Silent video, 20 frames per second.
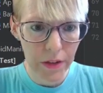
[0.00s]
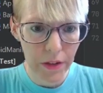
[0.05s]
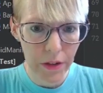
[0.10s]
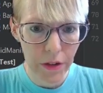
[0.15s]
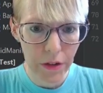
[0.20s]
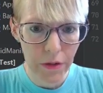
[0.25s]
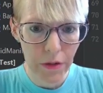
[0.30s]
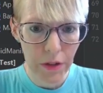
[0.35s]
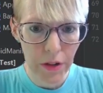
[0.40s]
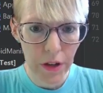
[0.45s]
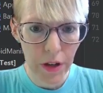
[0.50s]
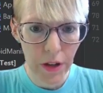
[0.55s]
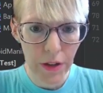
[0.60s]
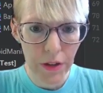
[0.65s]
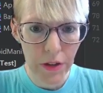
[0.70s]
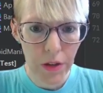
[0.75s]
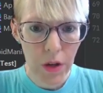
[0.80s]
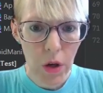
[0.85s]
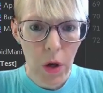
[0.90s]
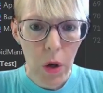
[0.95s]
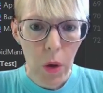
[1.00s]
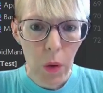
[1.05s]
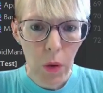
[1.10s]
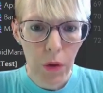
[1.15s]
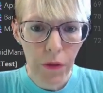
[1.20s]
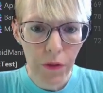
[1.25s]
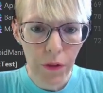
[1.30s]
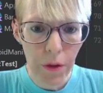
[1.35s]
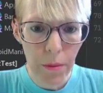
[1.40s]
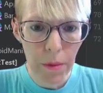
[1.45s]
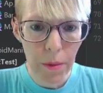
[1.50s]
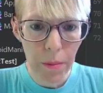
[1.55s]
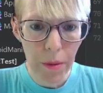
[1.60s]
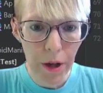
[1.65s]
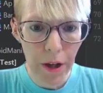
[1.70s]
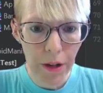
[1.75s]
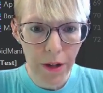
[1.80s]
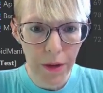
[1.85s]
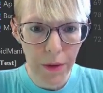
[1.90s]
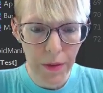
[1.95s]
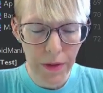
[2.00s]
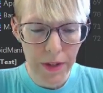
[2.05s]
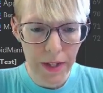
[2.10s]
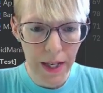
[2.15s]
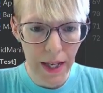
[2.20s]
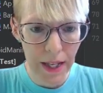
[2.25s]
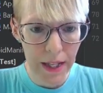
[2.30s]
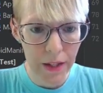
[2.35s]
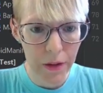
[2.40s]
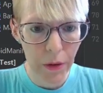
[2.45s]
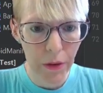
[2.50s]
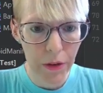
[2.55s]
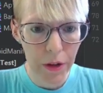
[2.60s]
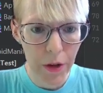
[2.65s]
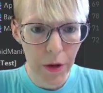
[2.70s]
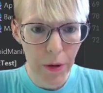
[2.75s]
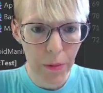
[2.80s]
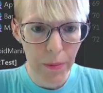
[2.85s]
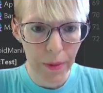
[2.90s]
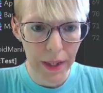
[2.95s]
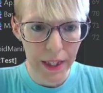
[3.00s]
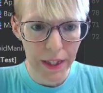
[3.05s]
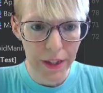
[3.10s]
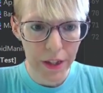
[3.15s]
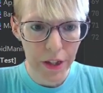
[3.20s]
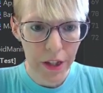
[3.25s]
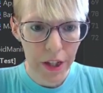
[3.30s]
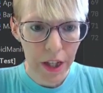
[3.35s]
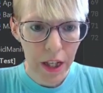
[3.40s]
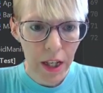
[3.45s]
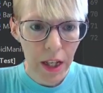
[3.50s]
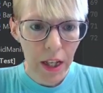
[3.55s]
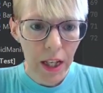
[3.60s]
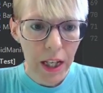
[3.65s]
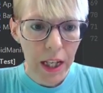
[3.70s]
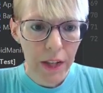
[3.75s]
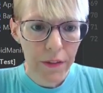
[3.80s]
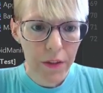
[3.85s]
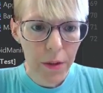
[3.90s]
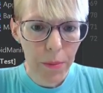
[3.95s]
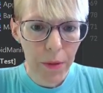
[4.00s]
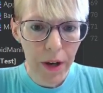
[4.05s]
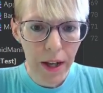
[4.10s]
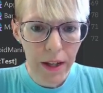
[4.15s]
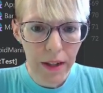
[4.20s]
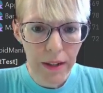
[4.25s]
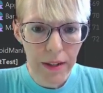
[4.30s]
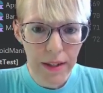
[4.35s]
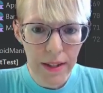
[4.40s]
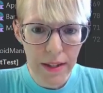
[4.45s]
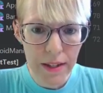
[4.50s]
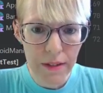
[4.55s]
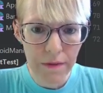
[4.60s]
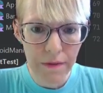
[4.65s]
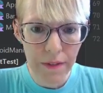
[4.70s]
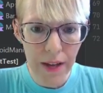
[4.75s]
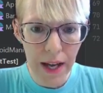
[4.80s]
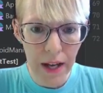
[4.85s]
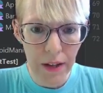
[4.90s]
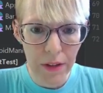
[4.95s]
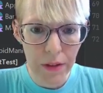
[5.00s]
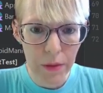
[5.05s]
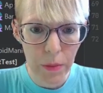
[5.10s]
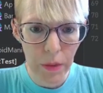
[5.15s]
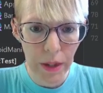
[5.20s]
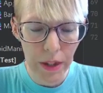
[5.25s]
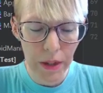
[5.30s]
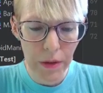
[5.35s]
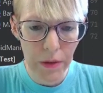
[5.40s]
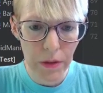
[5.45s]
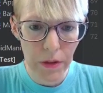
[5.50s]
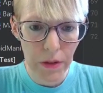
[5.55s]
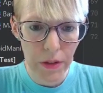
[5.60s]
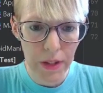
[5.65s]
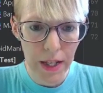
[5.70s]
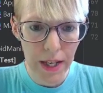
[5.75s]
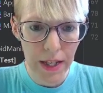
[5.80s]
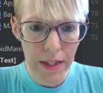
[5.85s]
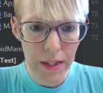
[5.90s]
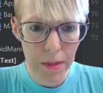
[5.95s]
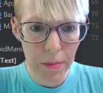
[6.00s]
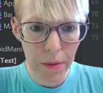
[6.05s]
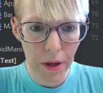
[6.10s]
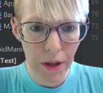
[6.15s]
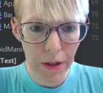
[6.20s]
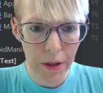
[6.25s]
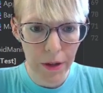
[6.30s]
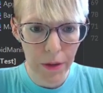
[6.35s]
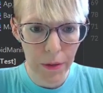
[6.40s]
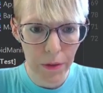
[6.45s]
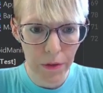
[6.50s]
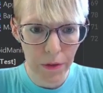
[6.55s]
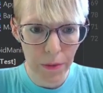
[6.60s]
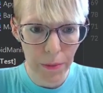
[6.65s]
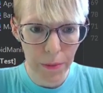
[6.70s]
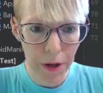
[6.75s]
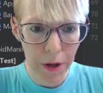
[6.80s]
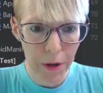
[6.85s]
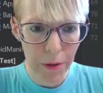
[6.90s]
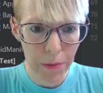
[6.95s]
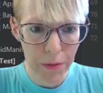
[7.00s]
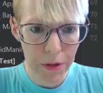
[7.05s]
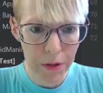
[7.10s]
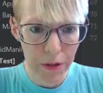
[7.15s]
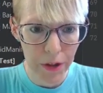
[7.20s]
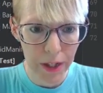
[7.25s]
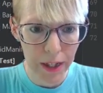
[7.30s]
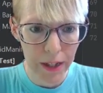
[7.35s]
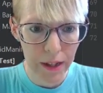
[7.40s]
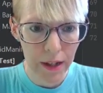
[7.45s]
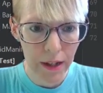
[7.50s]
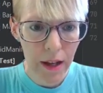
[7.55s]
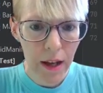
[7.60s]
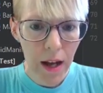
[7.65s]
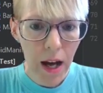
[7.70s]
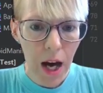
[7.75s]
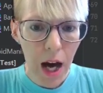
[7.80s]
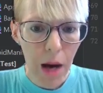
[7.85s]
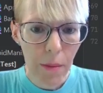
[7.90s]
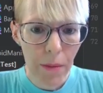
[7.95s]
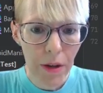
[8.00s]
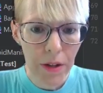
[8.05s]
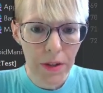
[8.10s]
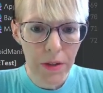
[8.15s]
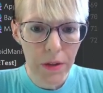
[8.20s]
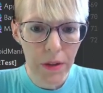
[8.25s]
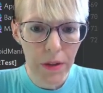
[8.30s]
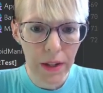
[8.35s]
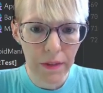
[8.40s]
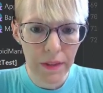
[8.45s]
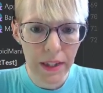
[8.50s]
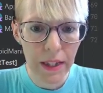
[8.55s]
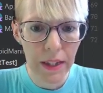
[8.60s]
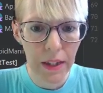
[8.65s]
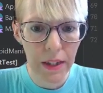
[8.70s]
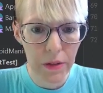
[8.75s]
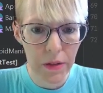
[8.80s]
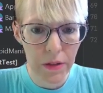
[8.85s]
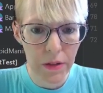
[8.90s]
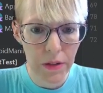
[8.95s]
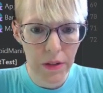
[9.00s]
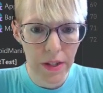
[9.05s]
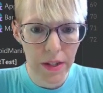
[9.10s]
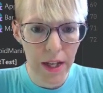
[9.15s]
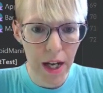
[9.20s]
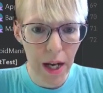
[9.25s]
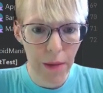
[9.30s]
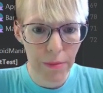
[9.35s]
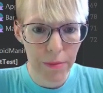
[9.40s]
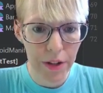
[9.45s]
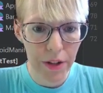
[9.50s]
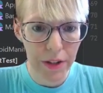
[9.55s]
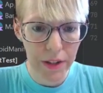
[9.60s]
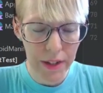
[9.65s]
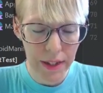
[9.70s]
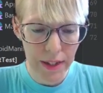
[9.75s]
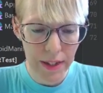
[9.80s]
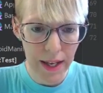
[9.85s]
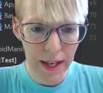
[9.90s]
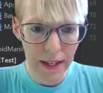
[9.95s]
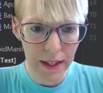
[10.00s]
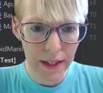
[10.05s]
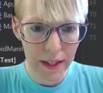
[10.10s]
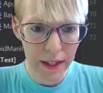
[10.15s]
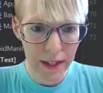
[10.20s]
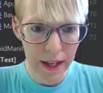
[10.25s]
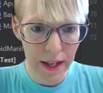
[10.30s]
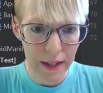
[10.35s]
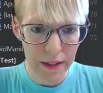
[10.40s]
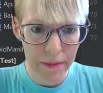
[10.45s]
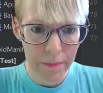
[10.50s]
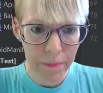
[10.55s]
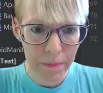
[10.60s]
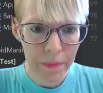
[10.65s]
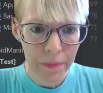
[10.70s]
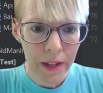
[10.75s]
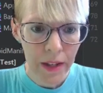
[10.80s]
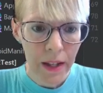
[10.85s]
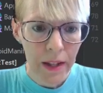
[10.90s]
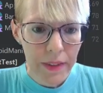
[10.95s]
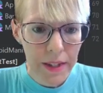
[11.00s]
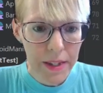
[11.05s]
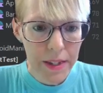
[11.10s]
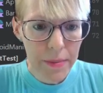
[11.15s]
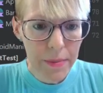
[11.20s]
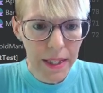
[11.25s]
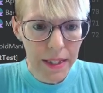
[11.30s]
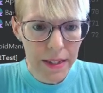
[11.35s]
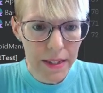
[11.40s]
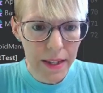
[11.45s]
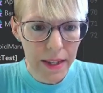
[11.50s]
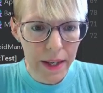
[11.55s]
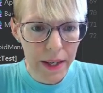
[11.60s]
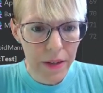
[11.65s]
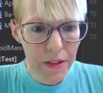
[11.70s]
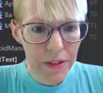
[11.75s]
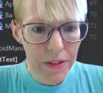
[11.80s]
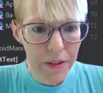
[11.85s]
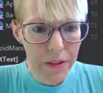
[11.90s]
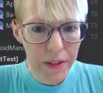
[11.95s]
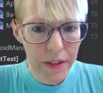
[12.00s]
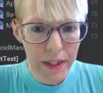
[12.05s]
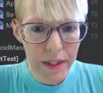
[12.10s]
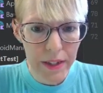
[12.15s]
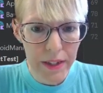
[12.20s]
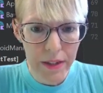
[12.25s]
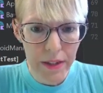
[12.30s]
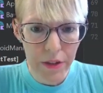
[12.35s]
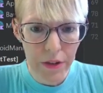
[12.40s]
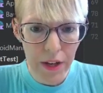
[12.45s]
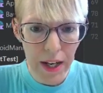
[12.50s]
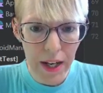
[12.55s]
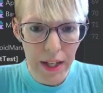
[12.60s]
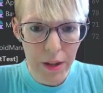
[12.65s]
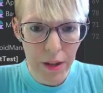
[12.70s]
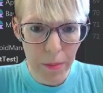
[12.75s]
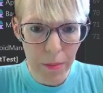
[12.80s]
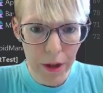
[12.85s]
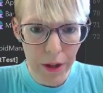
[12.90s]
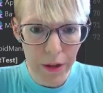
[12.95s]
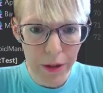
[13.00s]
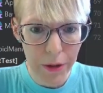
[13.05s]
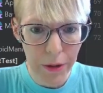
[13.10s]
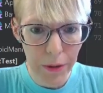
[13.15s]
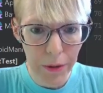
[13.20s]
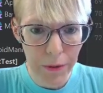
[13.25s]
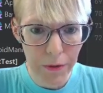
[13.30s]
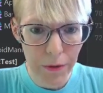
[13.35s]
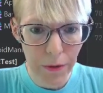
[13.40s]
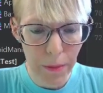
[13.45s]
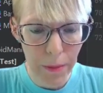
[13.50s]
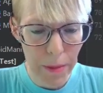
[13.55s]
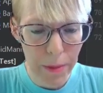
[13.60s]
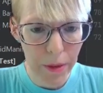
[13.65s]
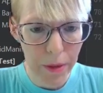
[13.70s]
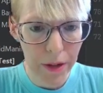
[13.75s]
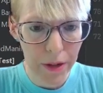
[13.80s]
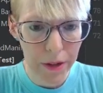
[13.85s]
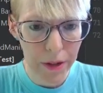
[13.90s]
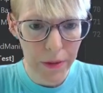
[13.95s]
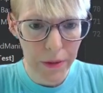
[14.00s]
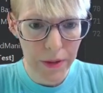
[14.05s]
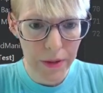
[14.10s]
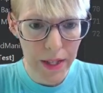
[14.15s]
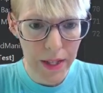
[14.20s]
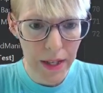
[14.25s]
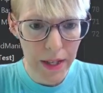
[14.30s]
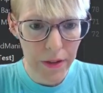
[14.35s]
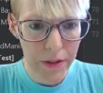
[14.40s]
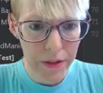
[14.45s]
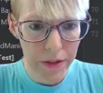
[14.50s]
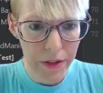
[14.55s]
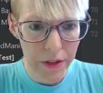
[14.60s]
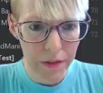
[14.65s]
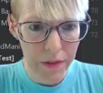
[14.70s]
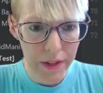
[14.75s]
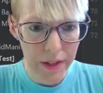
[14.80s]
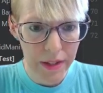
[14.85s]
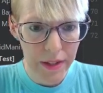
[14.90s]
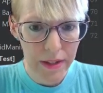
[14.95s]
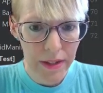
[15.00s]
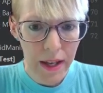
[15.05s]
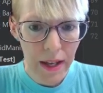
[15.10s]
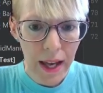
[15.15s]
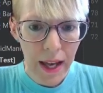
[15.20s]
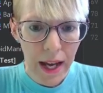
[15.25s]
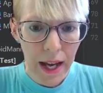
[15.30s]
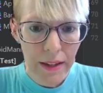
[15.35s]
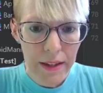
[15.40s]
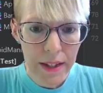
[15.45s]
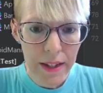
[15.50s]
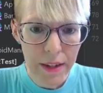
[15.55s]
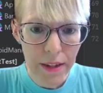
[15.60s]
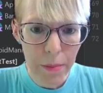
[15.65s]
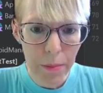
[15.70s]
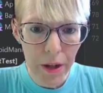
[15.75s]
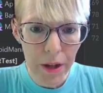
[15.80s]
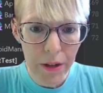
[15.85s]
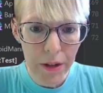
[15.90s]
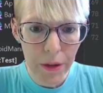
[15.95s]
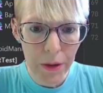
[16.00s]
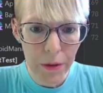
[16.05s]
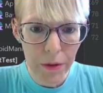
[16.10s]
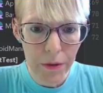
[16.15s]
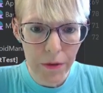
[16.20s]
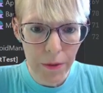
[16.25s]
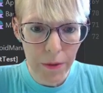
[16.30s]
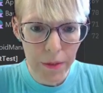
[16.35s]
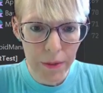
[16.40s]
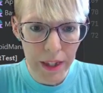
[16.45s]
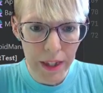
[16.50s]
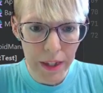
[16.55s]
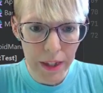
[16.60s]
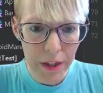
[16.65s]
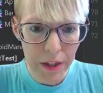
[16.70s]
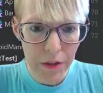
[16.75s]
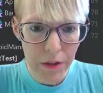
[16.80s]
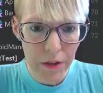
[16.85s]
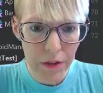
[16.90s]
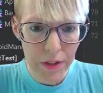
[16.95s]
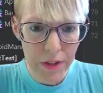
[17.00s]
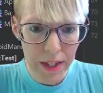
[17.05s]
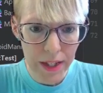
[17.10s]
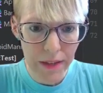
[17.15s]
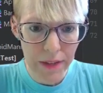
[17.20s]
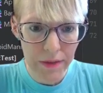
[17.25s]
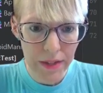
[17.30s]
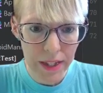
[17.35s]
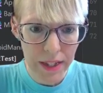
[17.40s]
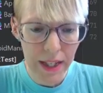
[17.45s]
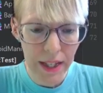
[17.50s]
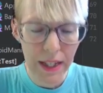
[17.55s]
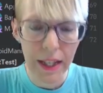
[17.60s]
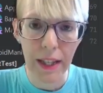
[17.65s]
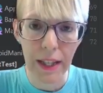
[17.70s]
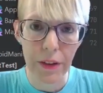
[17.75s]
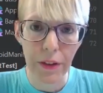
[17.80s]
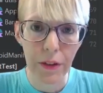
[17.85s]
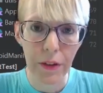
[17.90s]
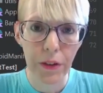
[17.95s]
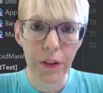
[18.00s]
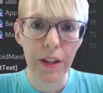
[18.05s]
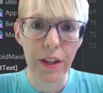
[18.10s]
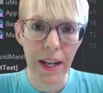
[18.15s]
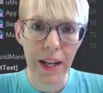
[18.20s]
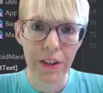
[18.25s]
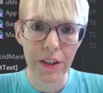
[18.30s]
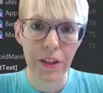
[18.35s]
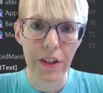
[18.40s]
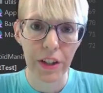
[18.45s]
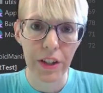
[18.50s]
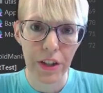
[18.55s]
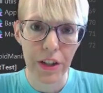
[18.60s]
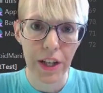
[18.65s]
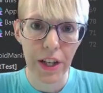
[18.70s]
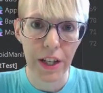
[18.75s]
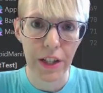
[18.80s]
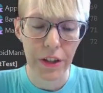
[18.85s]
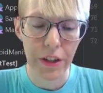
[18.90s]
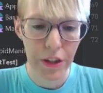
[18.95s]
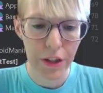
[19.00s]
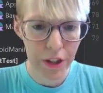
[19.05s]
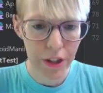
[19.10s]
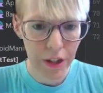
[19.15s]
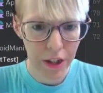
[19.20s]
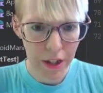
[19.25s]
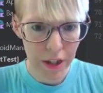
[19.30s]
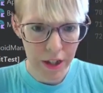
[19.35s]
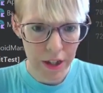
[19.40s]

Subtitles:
the search results or from a barcode scan on the home page. If the product isn't found when a user scans a barcode from the home screen, I'm also giving the users the option to scan it again. This means that I also need to track the barcode from my barcode scanner service, and that the barcode from the initial save state handle could actually change.